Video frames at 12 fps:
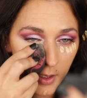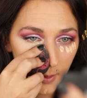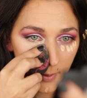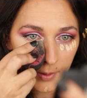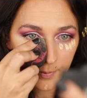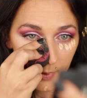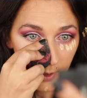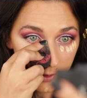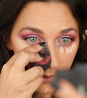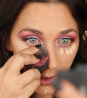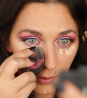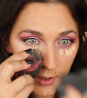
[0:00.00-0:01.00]
I mean, I
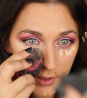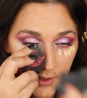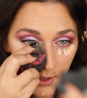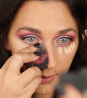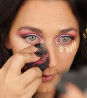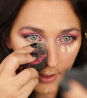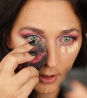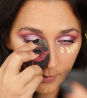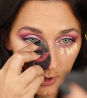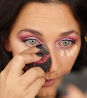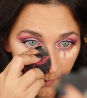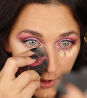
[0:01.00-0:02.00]
did go in saying like I'll
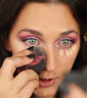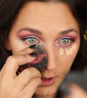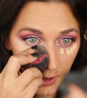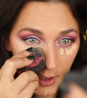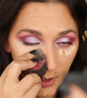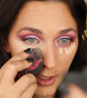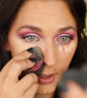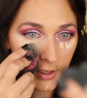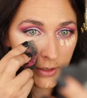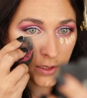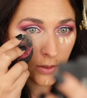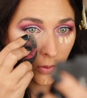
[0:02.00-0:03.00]
probably be shade
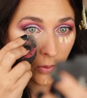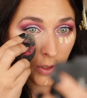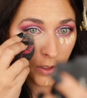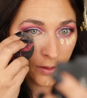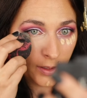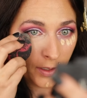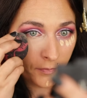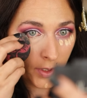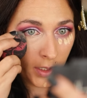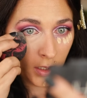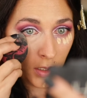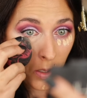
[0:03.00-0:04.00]
8 or
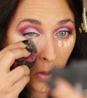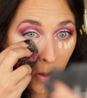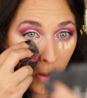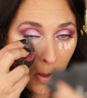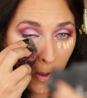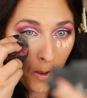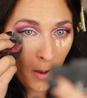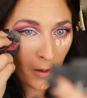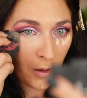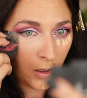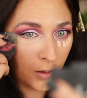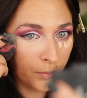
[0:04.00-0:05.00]
11,
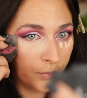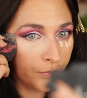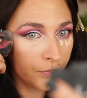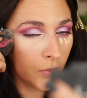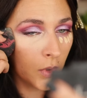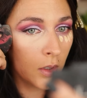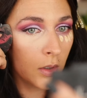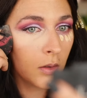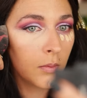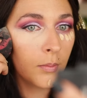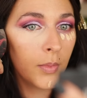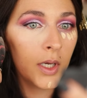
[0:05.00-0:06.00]

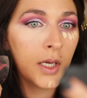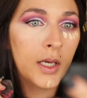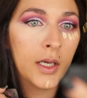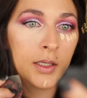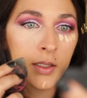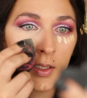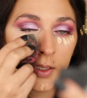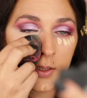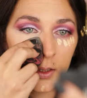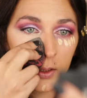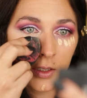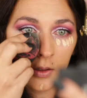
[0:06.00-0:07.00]
but it's
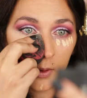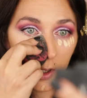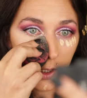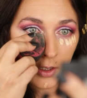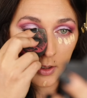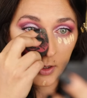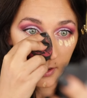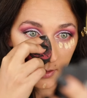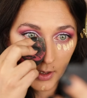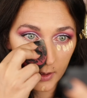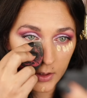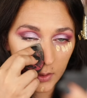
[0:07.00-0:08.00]
a little harder, I
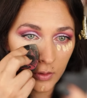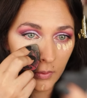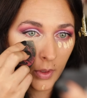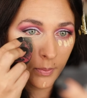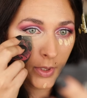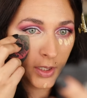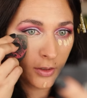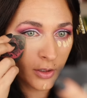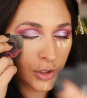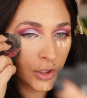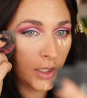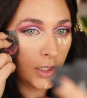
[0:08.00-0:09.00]
think, to pick your
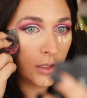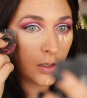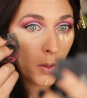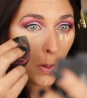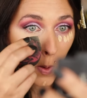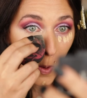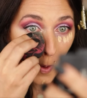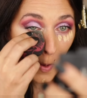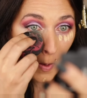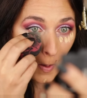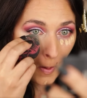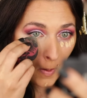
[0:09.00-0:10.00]
shade.
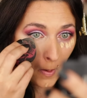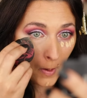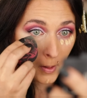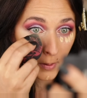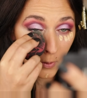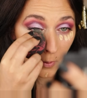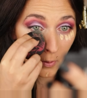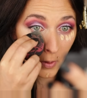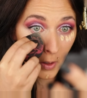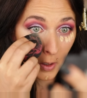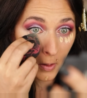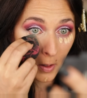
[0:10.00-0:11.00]
I totally
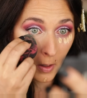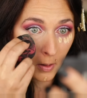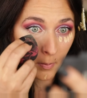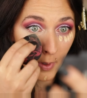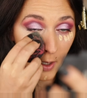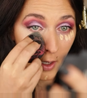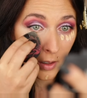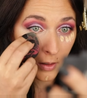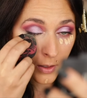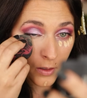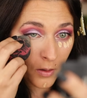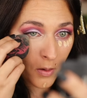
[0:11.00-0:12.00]
got that on my
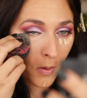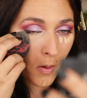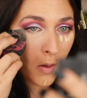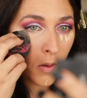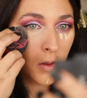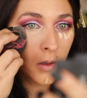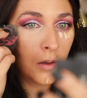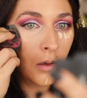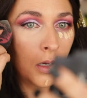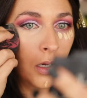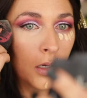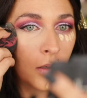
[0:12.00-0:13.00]

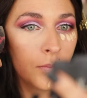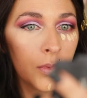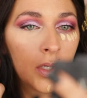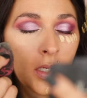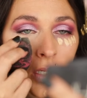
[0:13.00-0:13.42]
eyelid.